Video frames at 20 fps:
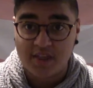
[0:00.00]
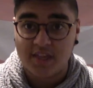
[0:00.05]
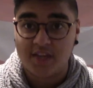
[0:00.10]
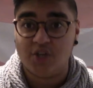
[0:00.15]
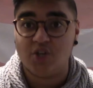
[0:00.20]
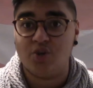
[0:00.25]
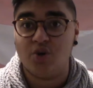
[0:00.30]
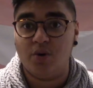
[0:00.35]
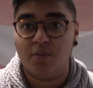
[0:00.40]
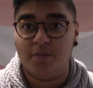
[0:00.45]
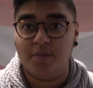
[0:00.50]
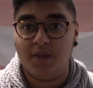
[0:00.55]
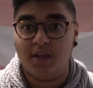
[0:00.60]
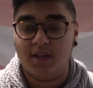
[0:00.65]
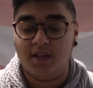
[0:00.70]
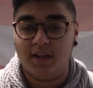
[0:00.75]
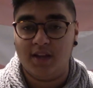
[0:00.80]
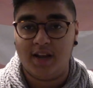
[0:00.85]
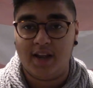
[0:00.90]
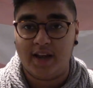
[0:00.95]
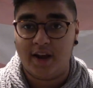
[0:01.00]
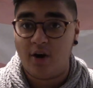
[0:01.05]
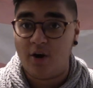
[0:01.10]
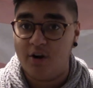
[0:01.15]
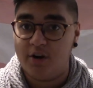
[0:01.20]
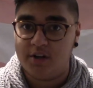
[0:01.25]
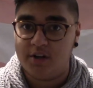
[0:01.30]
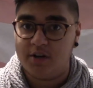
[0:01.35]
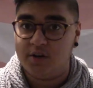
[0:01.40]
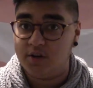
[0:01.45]
And he showed me like
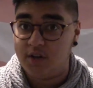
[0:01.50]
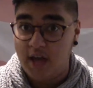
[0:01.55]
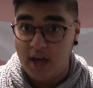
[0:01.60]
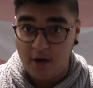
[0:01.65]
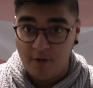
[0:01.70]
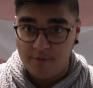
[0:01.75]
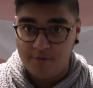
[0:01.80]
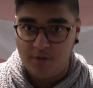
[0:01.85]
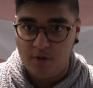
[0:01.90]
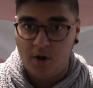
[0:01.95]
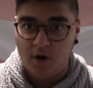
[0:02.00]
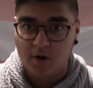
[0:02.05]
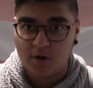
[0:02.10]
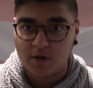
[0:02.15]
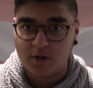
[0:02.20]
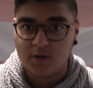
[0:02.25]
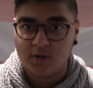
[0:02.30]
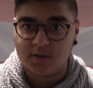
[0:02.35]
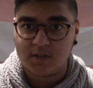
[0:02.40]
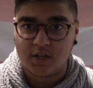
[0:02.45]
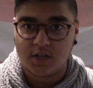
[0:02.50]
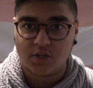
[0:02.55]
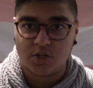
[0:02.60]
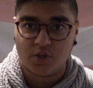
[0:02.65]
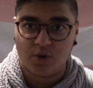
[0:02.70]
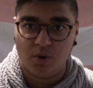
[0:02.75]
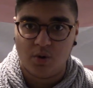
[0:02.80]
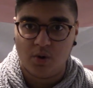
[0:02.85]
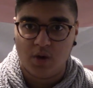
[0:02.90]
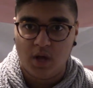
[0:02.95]
helpful articles that
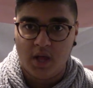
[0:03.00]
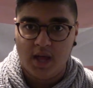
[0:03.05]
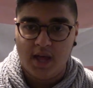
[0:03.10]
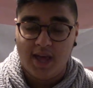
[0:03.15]
showed